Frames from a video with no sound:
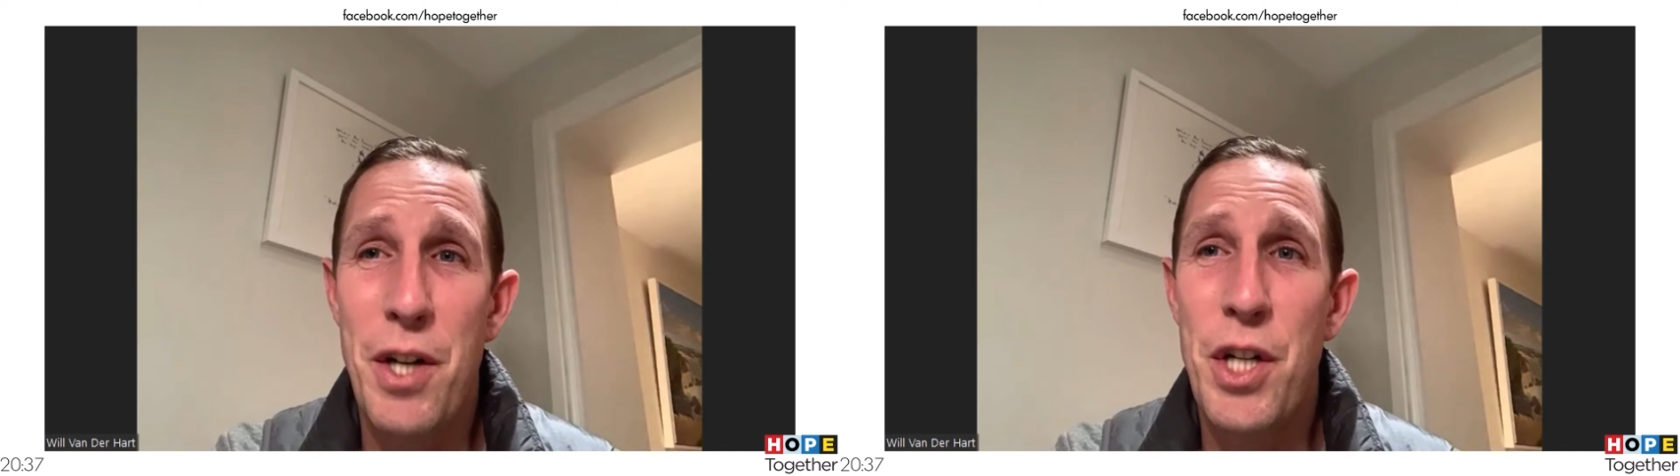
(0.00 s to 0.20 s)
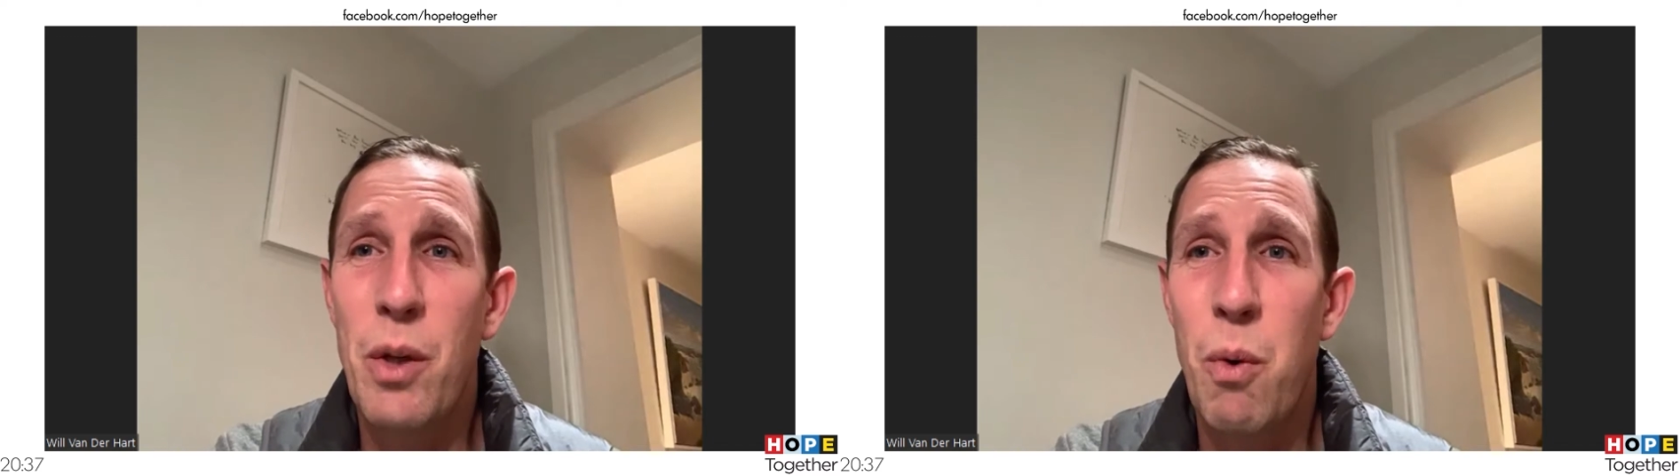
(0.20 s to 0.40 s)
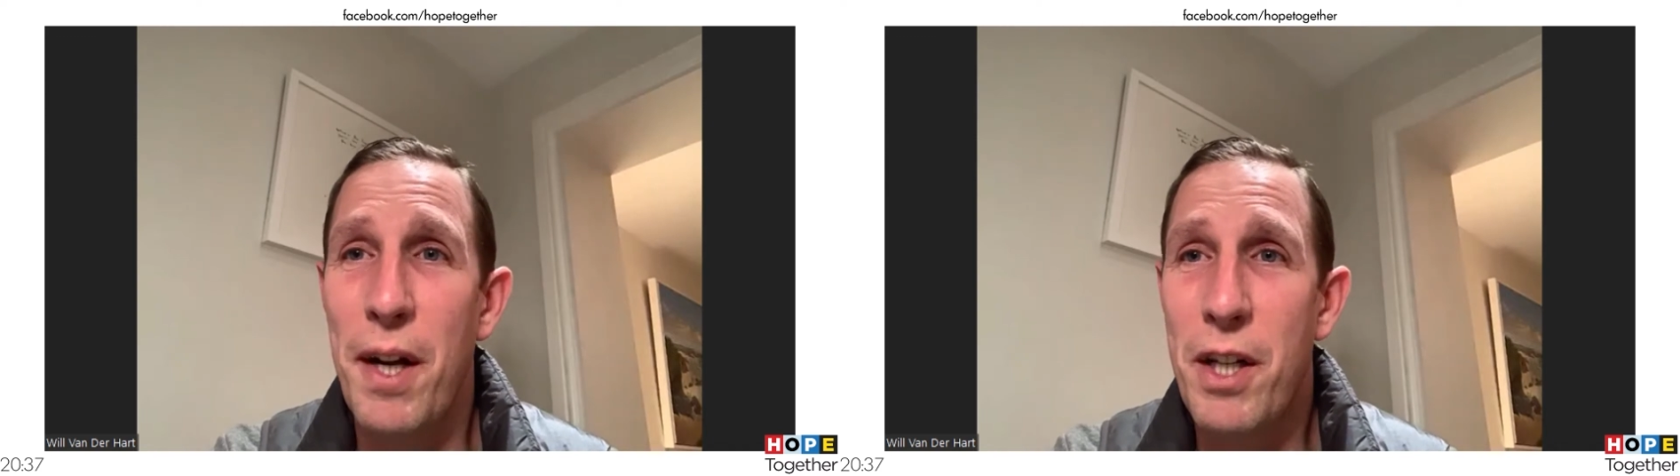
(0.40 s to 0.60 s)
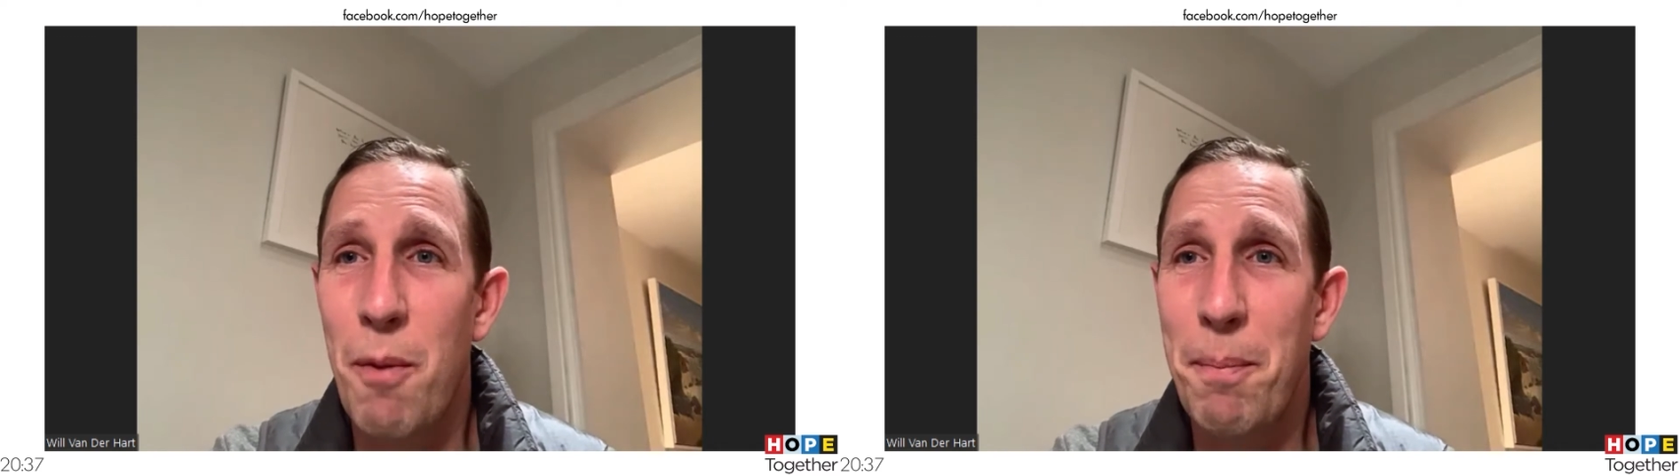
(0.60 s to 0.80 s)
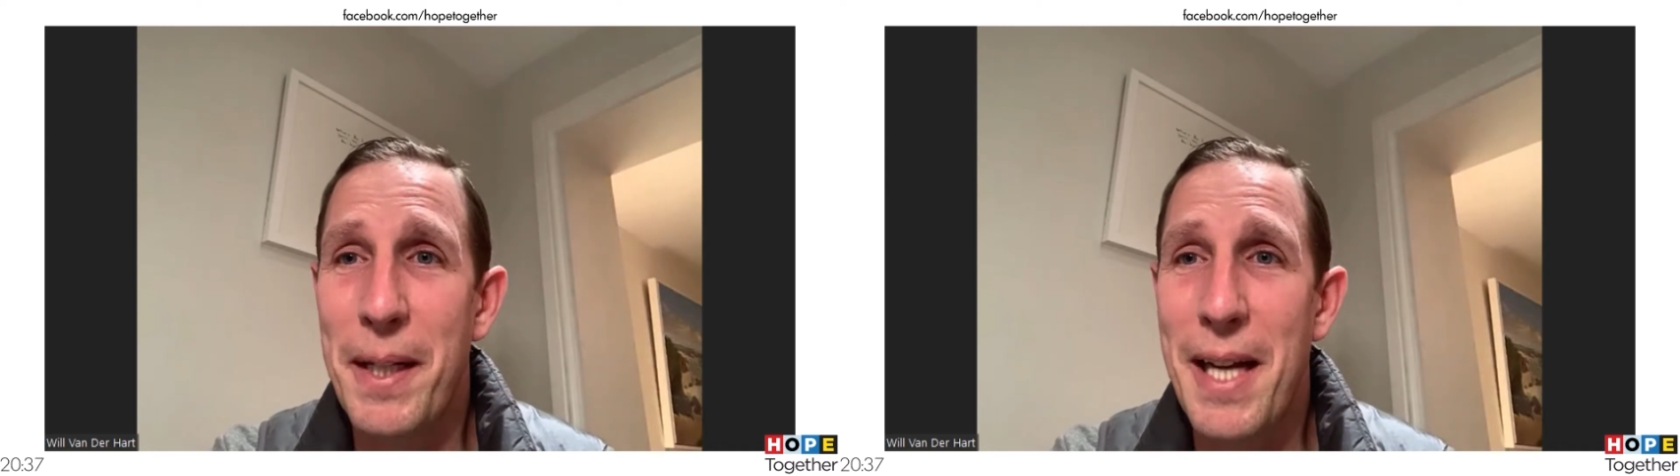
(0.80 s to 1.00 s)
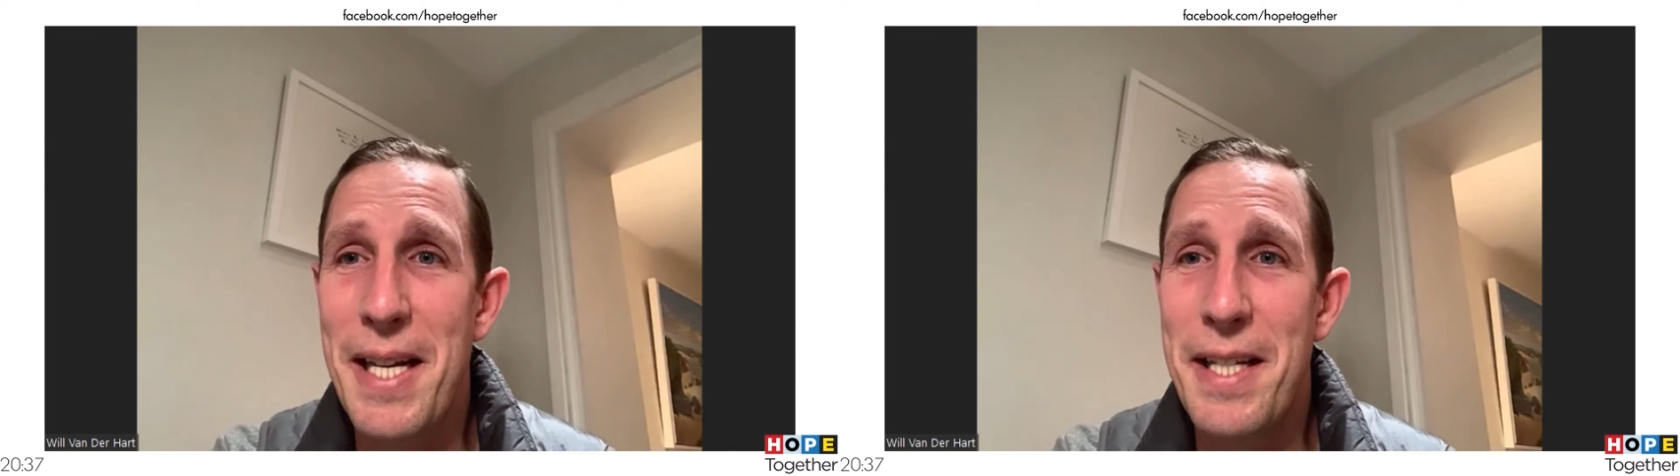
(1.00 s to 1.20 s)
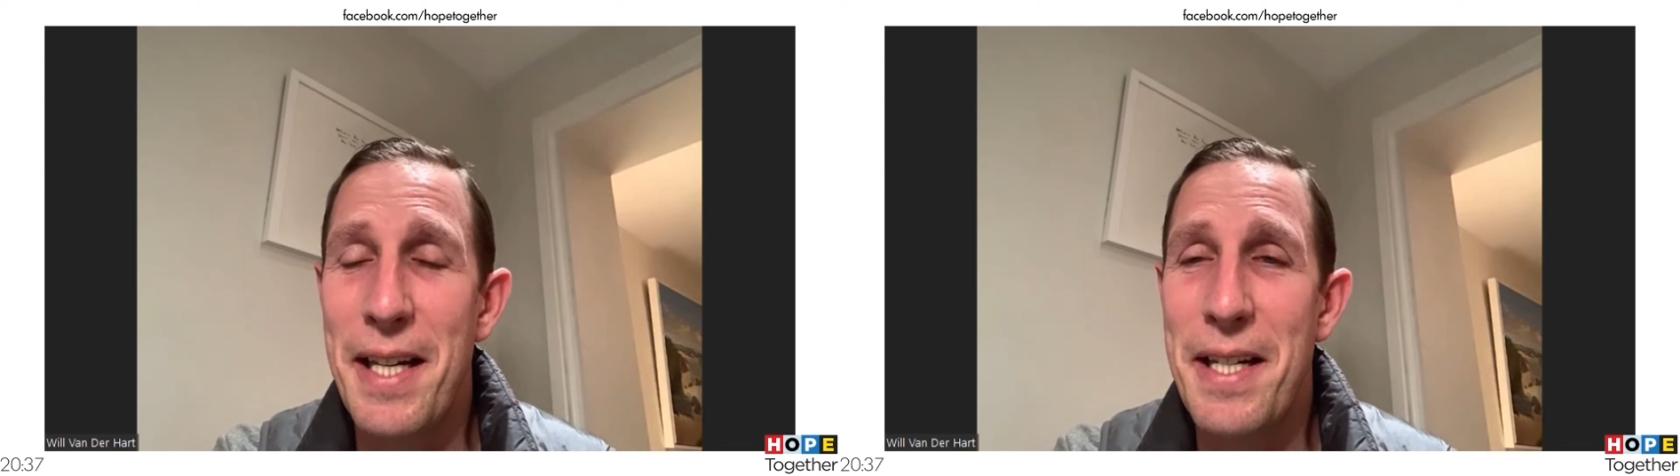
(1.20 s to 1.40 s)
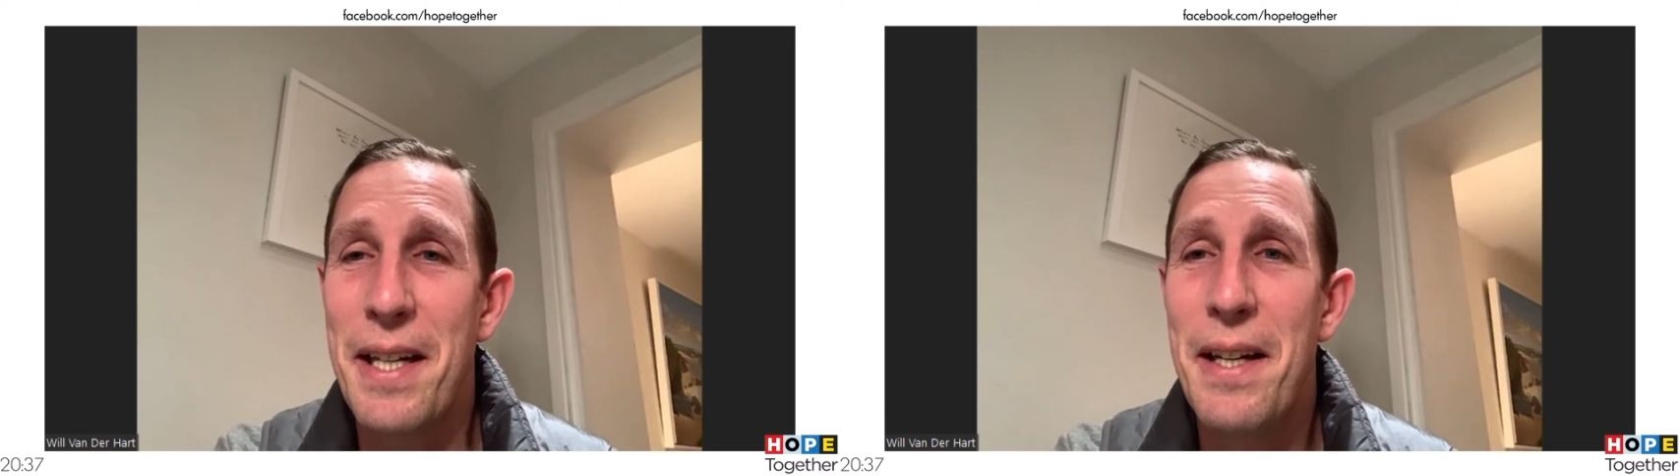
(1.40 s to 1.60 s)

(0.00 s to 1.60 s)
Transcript: actually quite complicated.